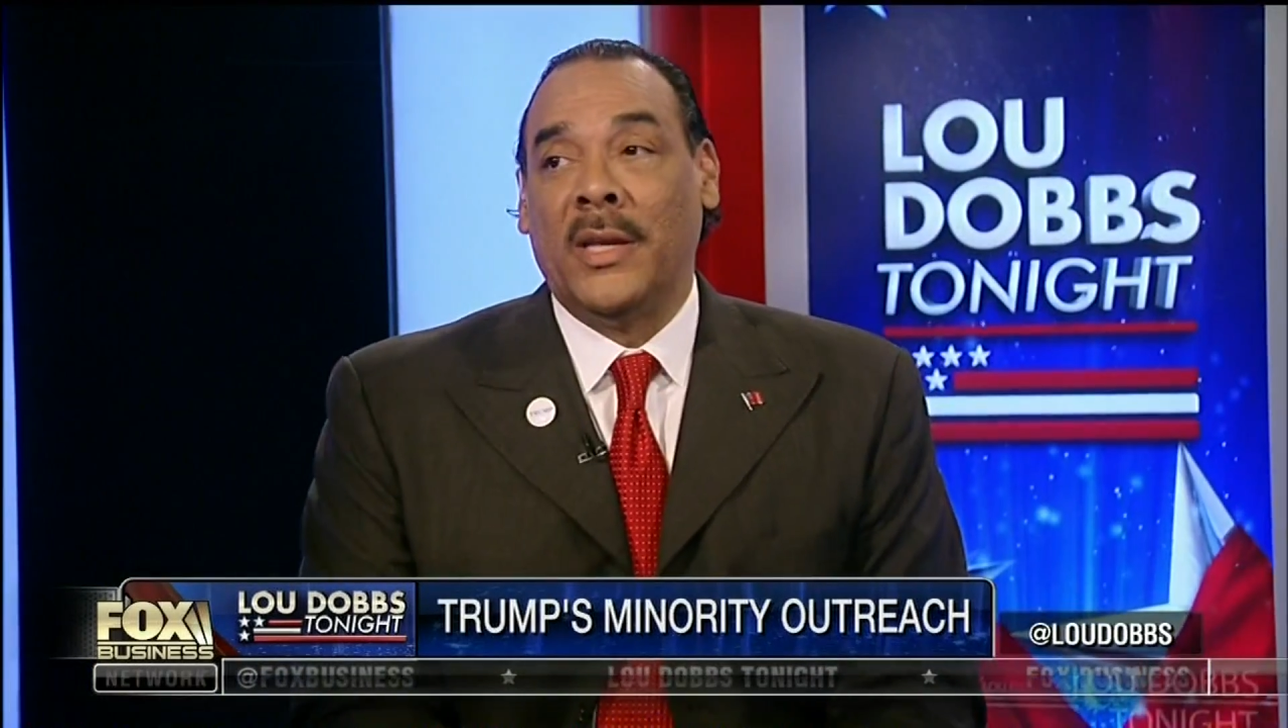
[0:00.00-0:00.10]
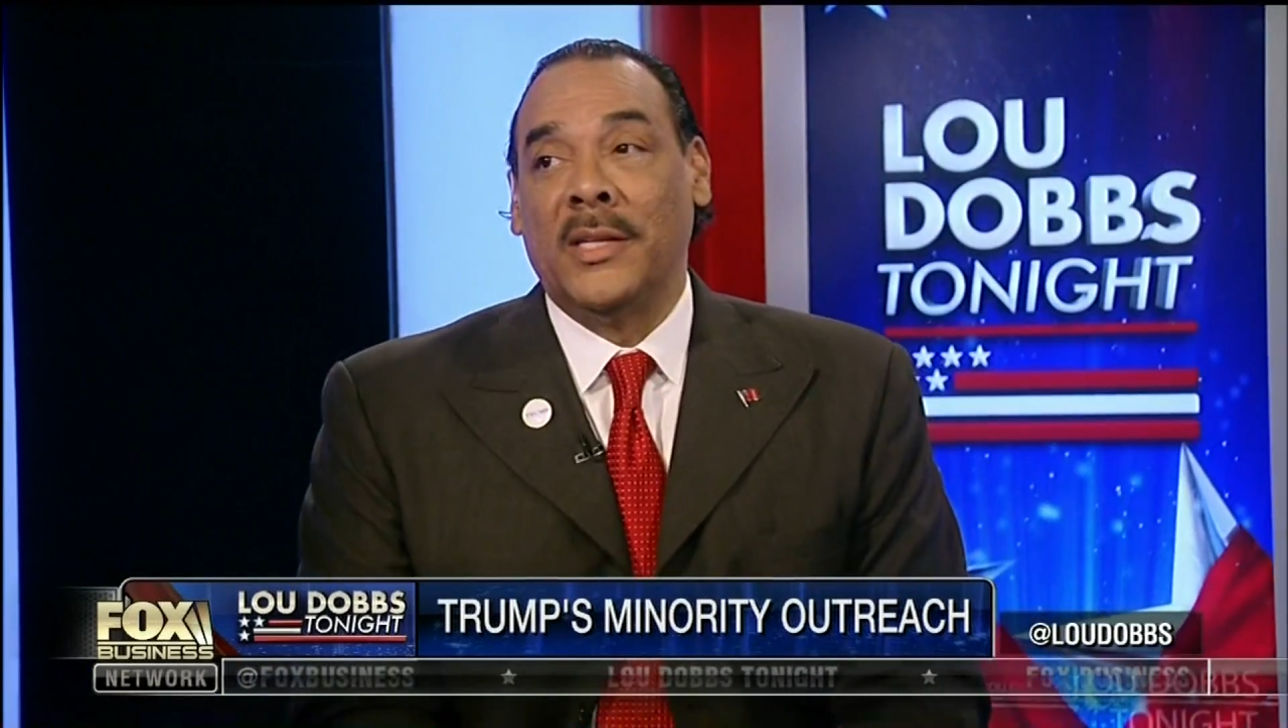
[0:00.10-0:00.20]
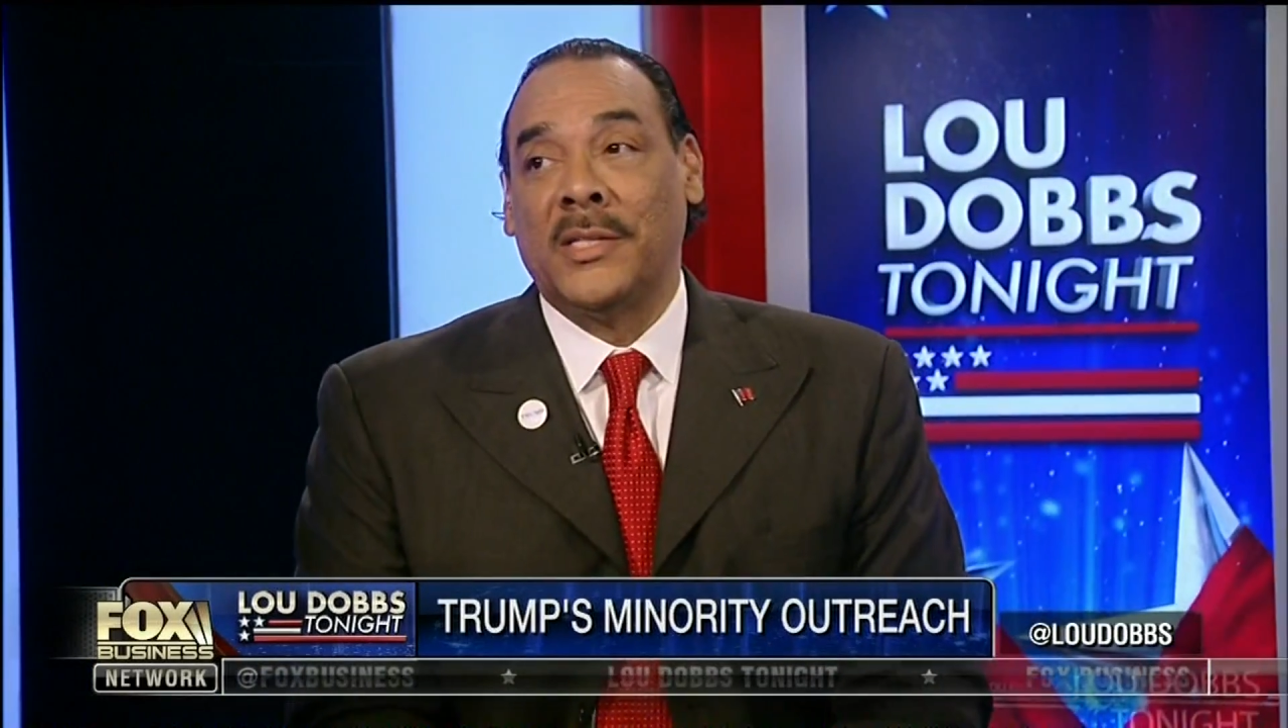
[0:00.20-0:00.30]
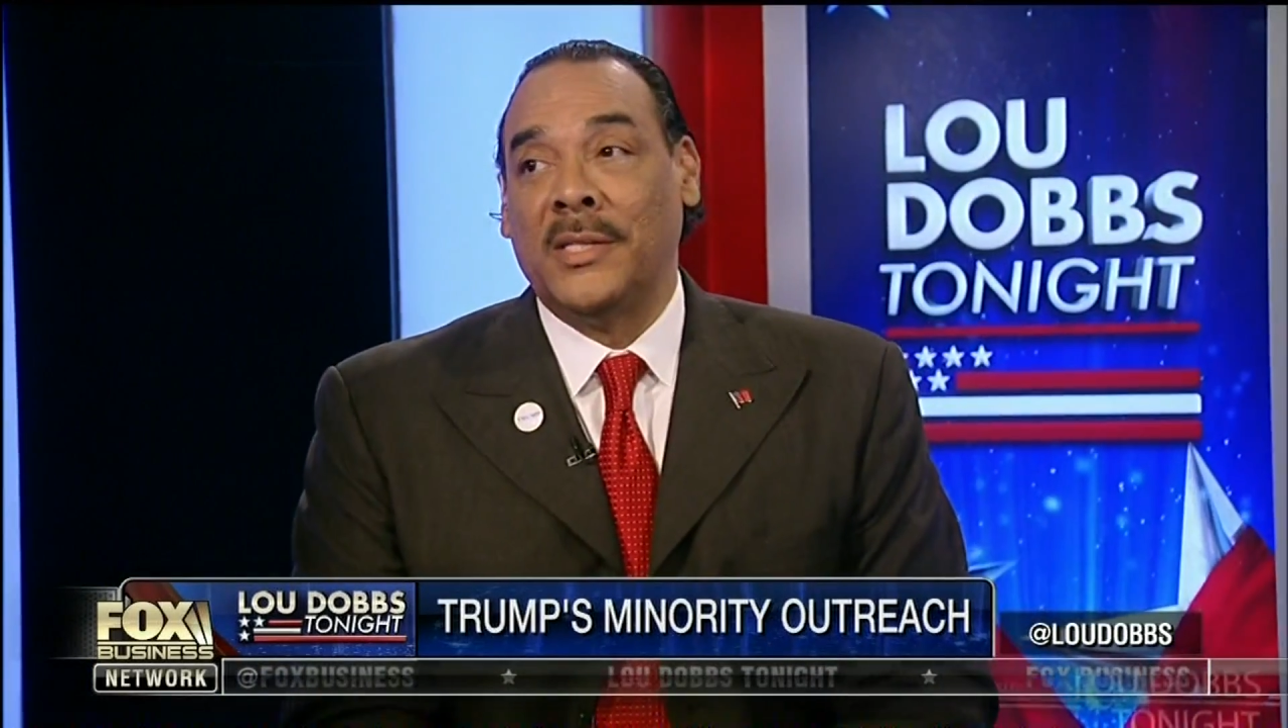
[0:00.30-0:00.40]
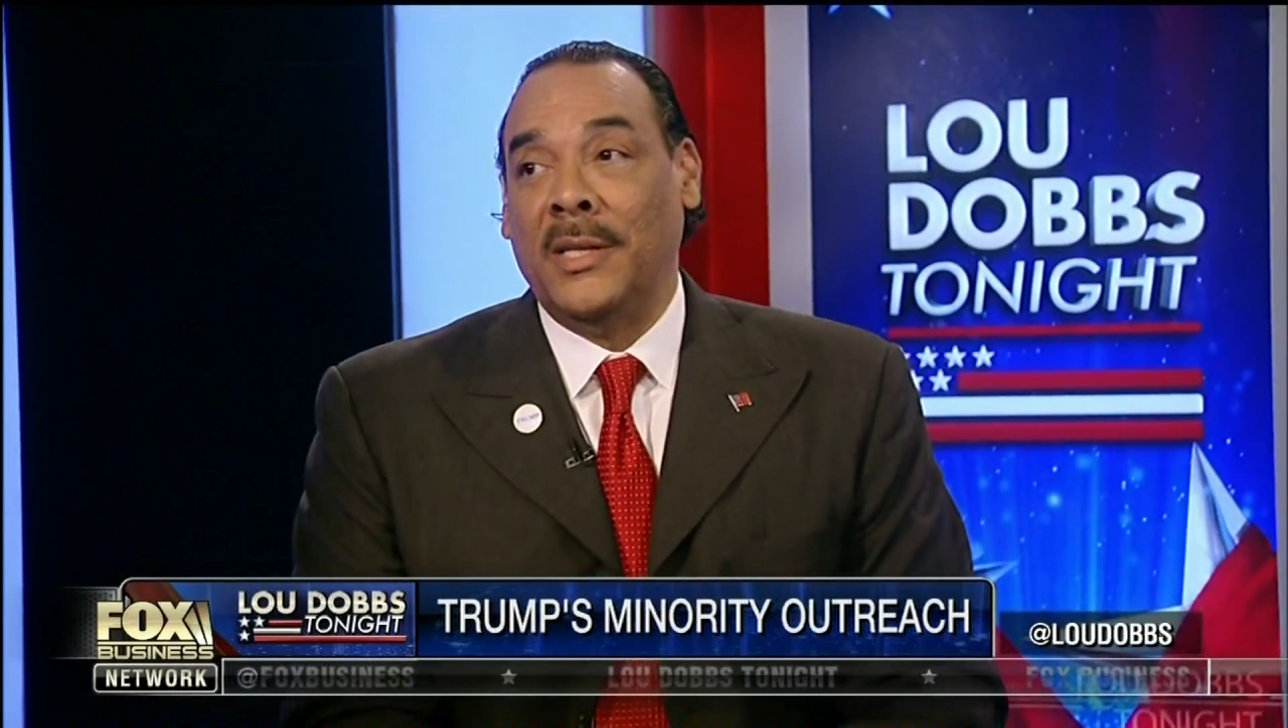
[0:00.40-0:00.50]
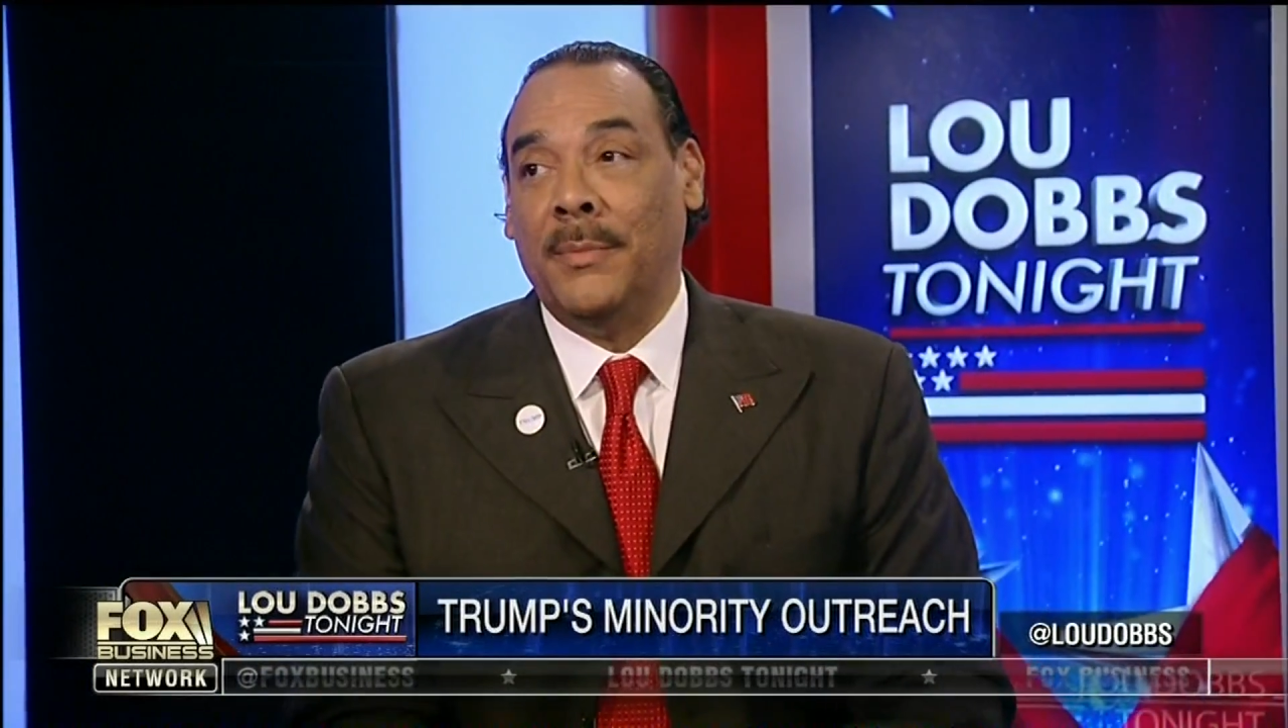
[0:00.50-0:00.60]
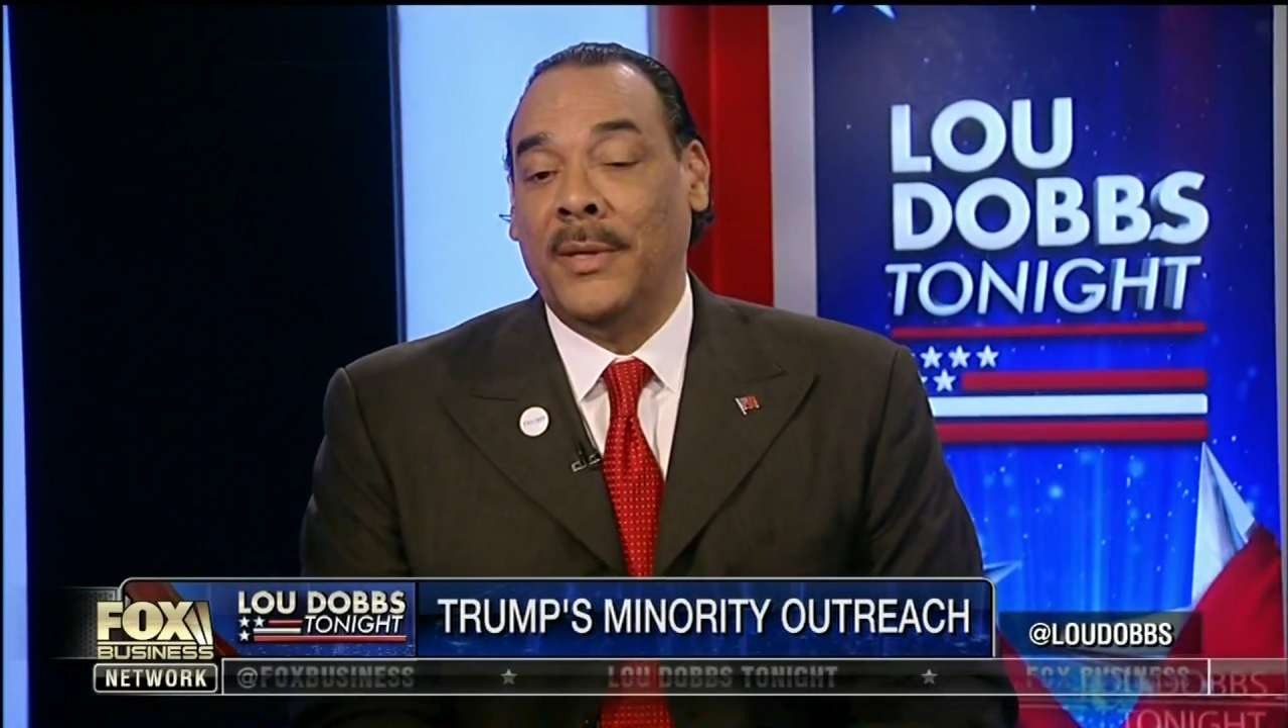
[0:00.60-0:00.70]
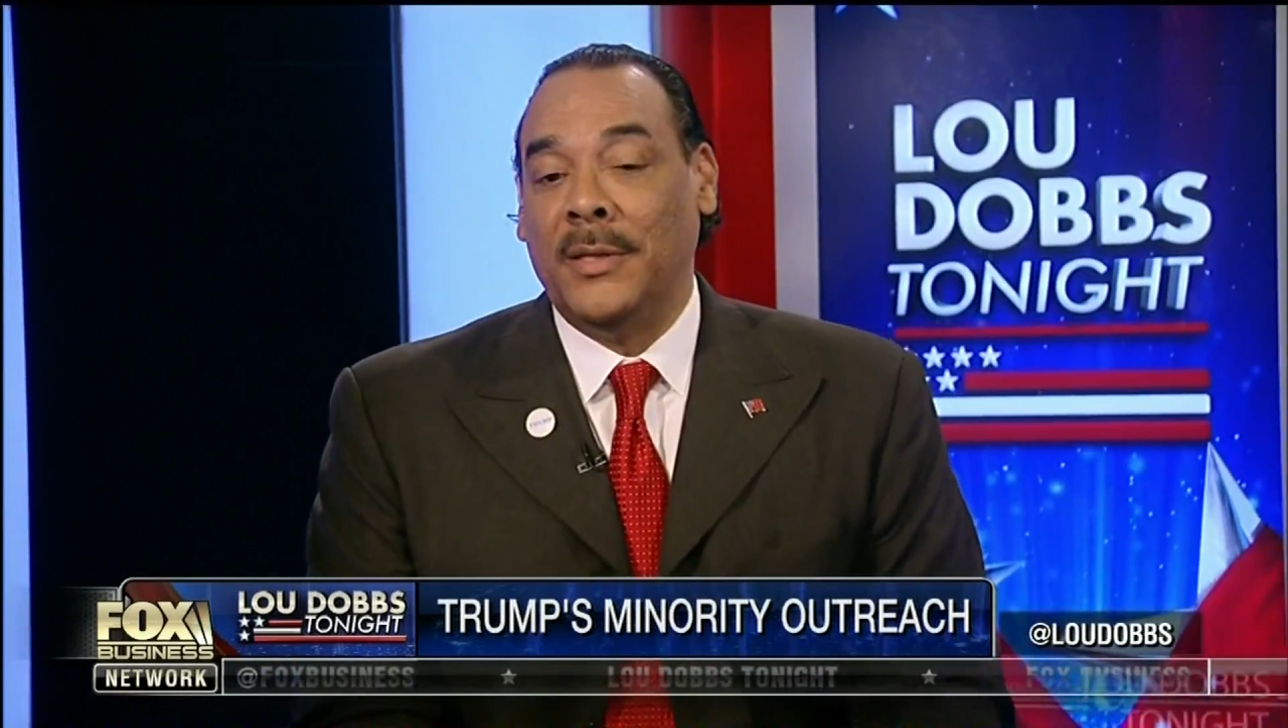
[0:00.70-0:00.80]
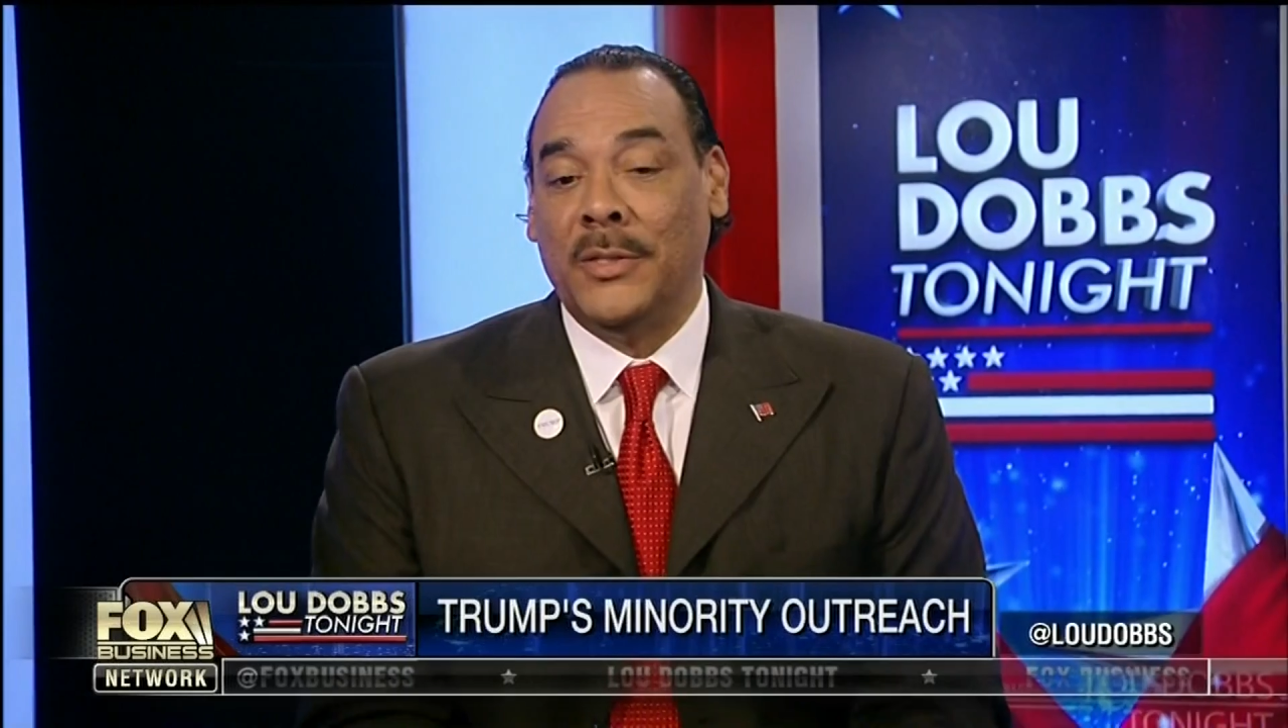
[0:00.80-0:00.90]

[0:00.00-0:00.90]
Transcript: a sleeping